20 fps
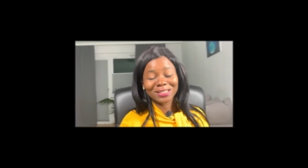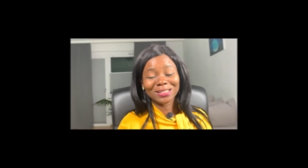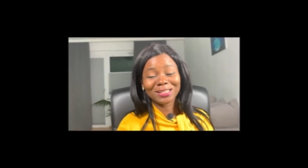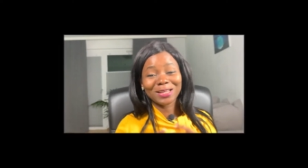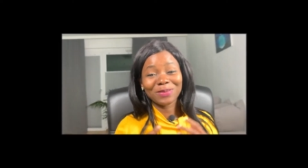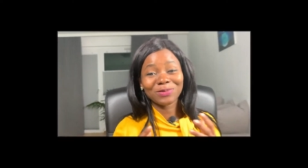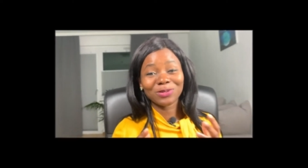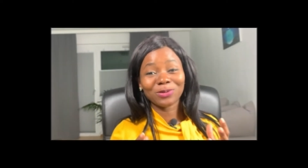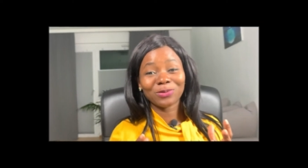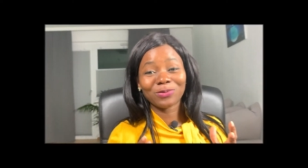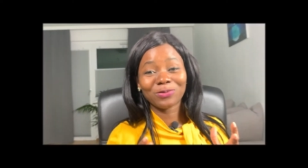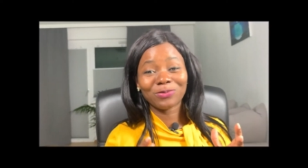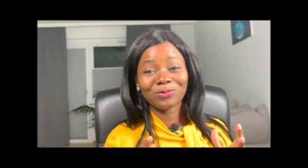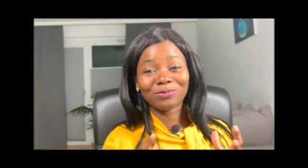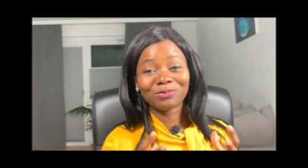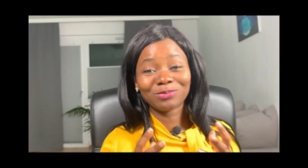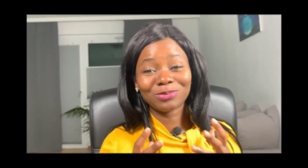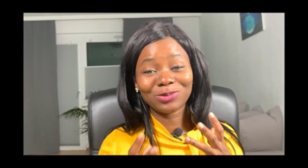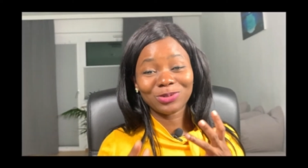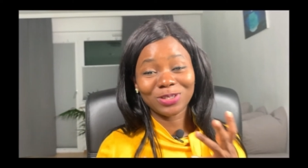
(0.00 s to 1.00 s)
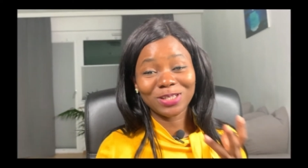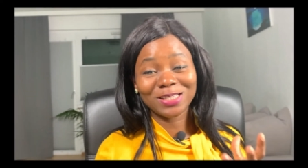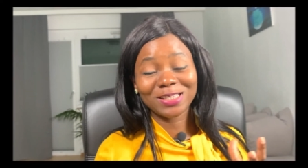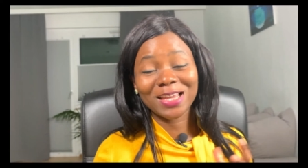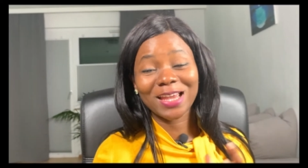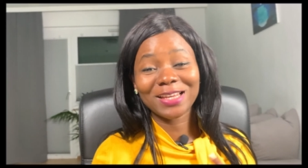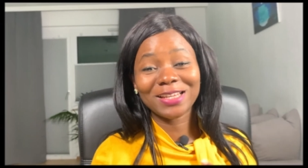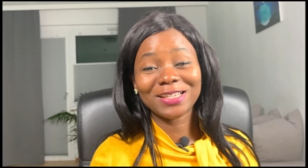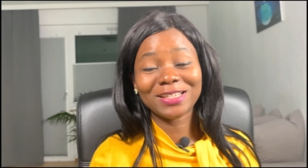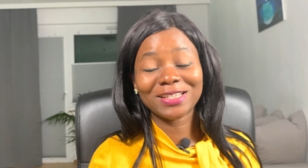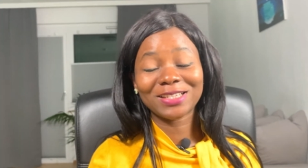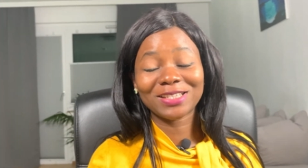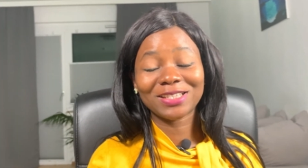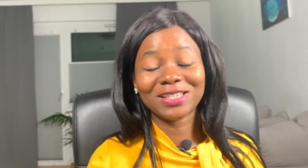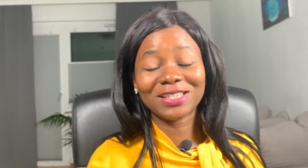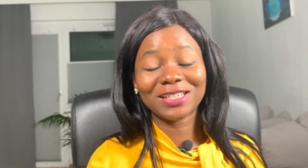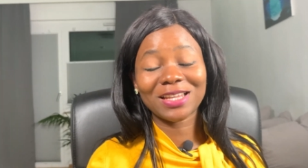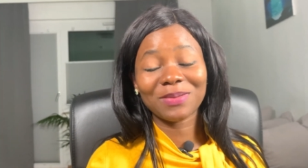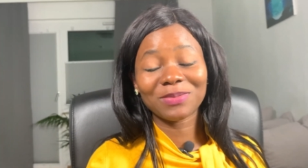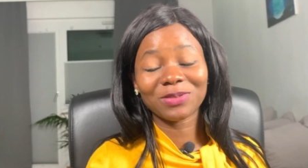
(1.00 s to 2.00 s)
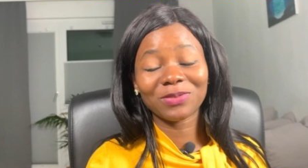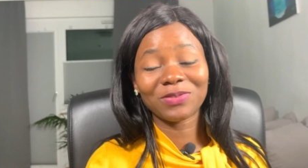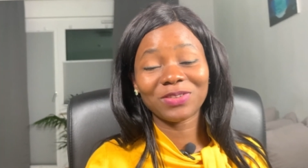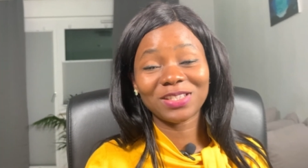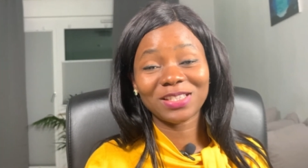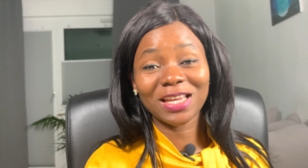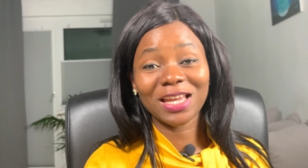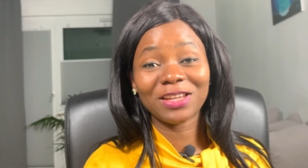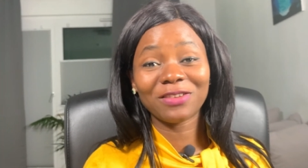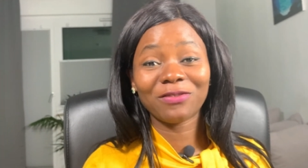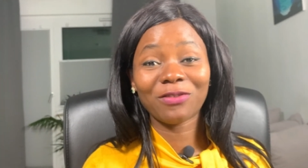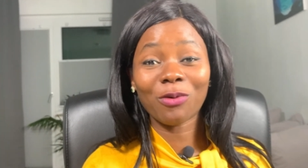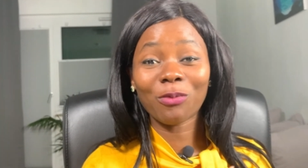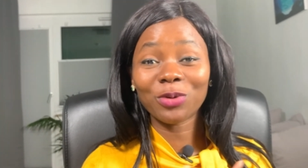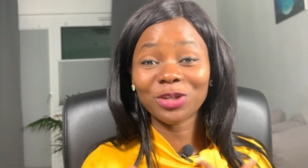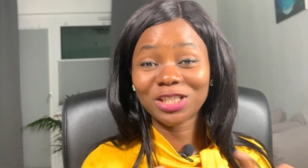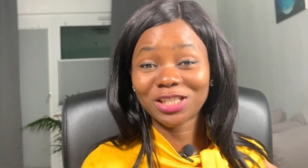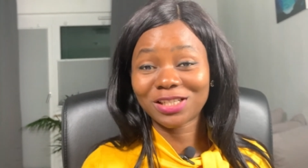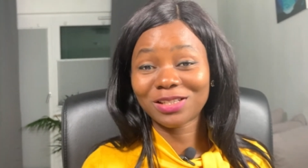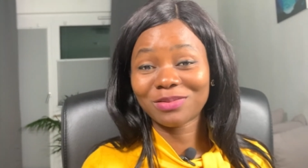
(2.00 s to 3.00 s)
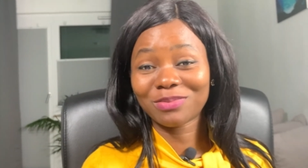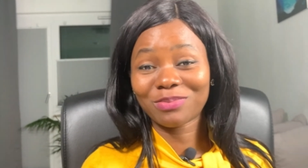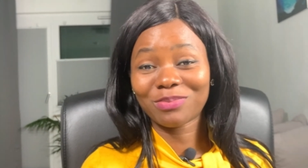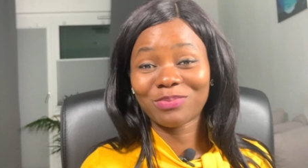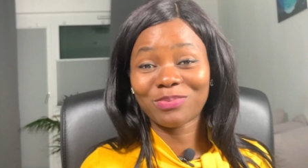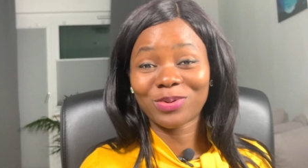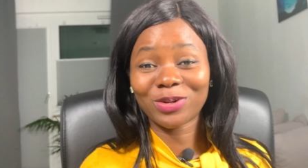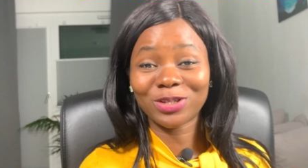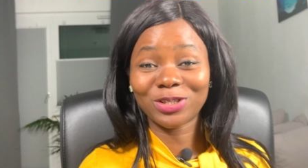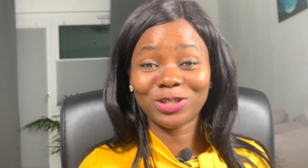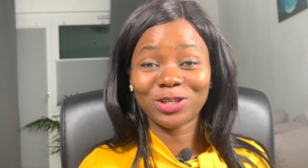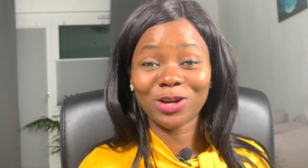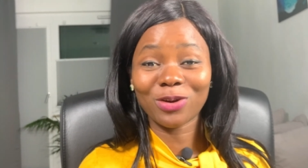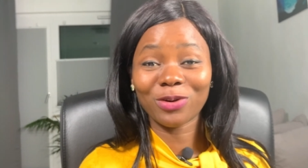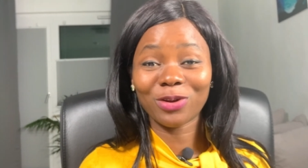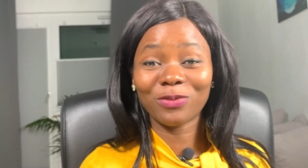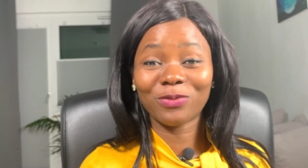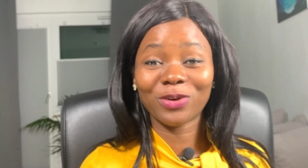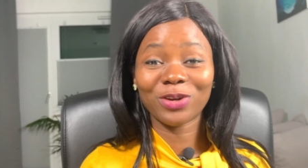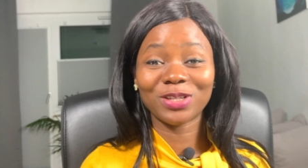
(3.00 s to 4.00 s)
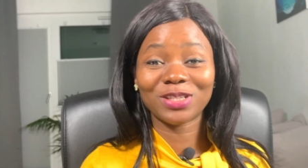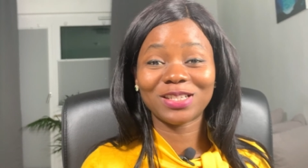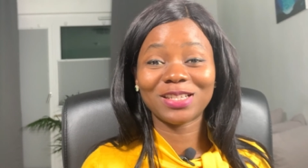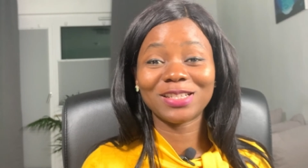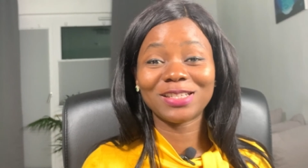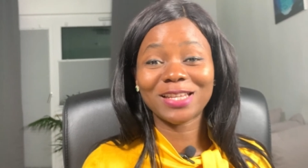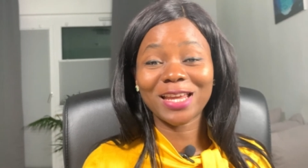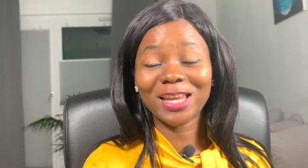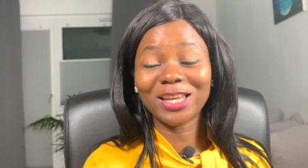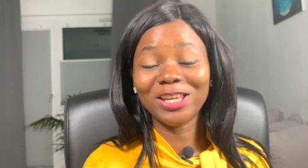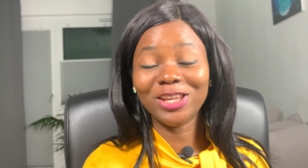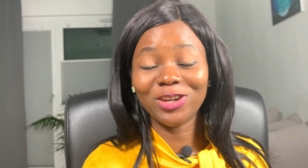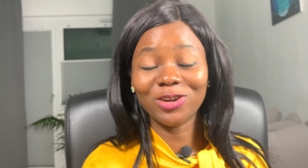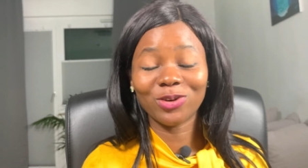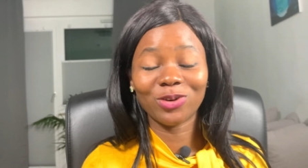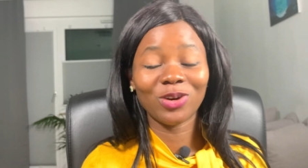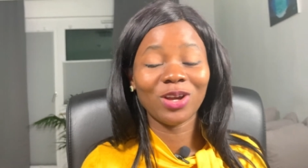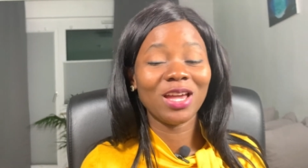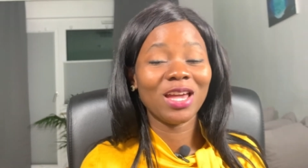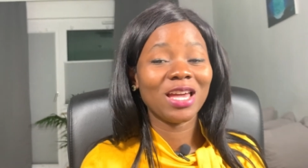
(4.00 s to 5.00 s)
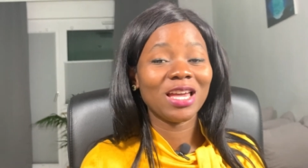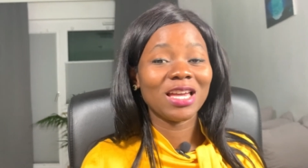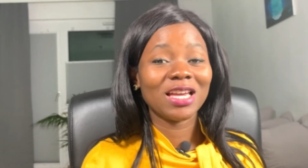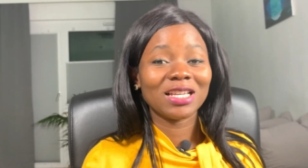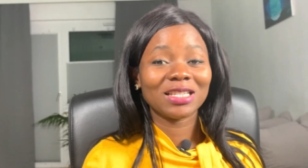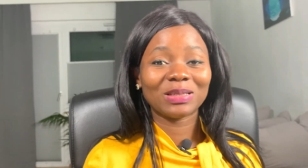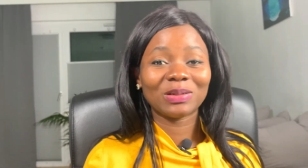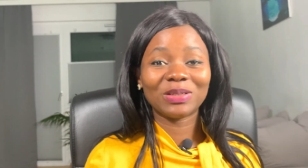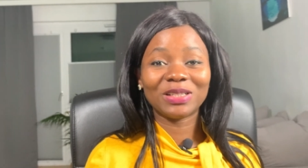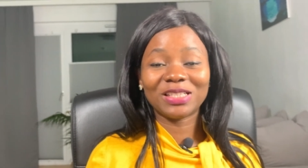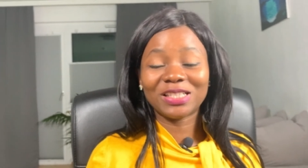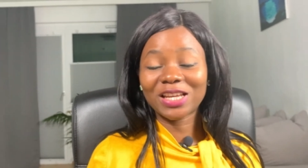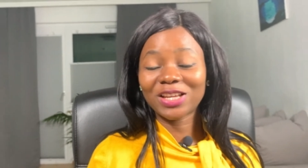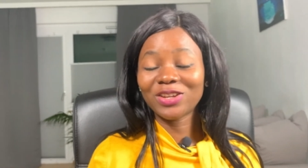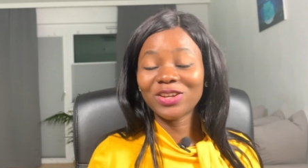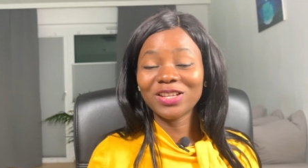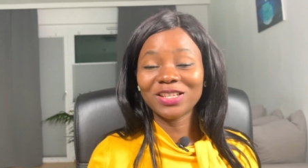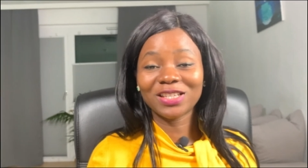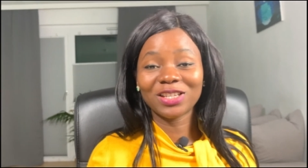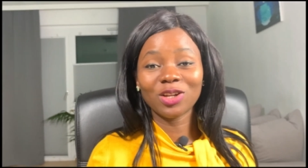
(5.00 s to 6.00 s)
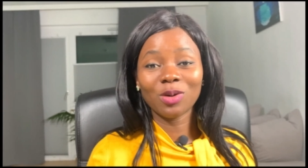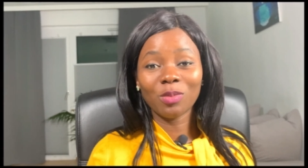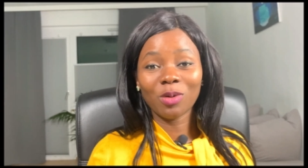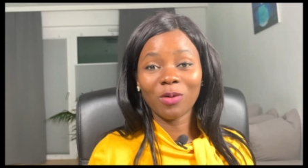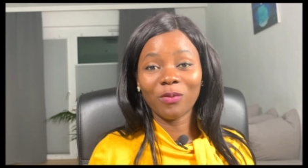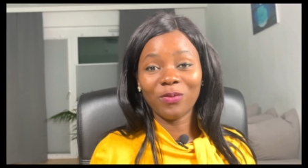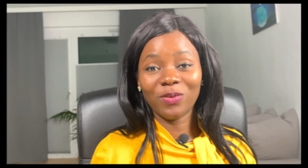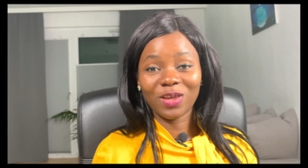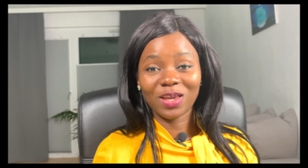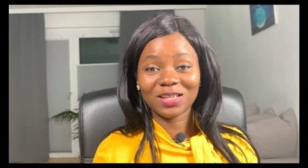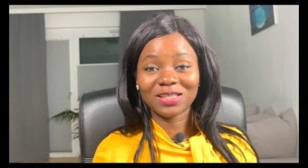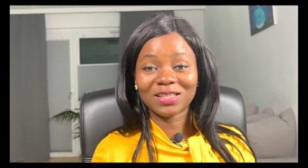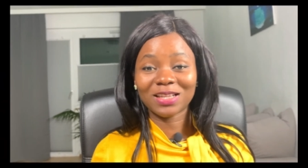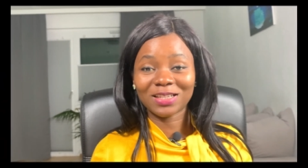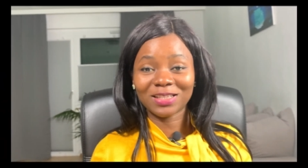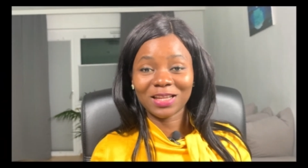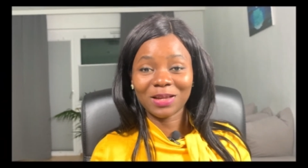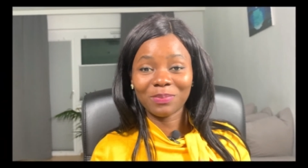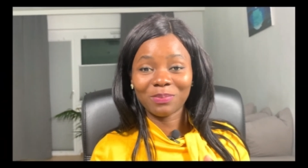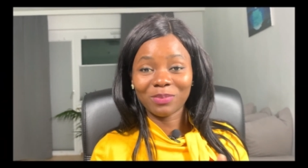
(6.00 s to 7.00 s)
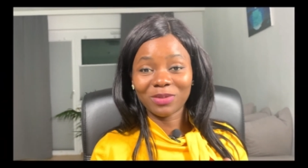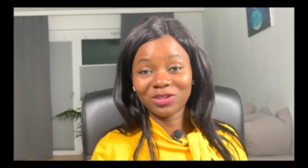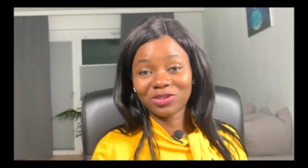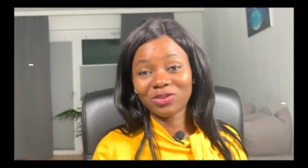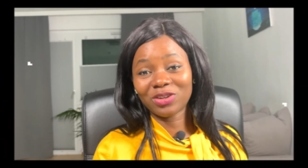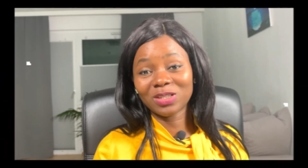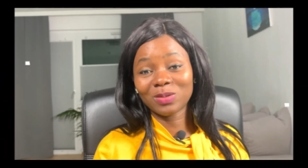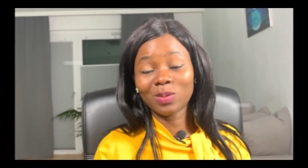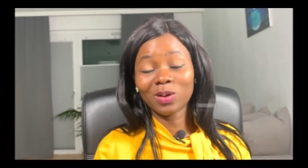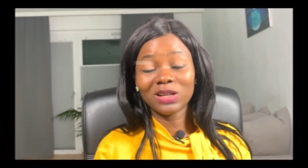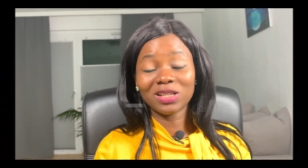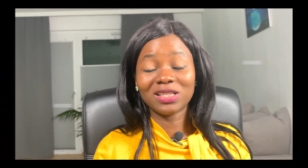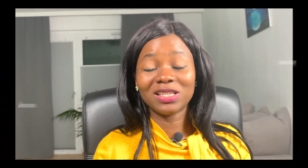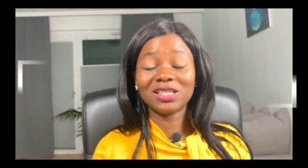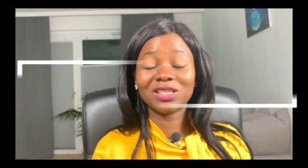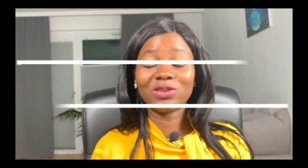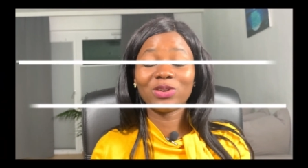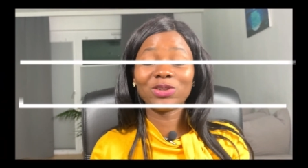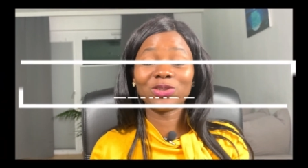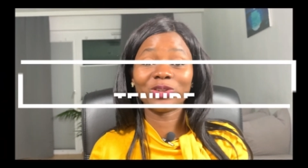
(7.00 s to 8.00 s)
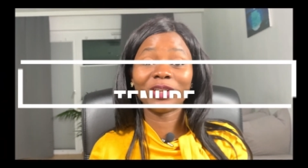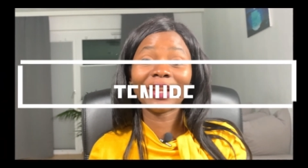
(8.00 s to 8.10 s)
in terms of deciding for which policy you're going for is the tenure. So the tenure is the number of years that insurance policy is going to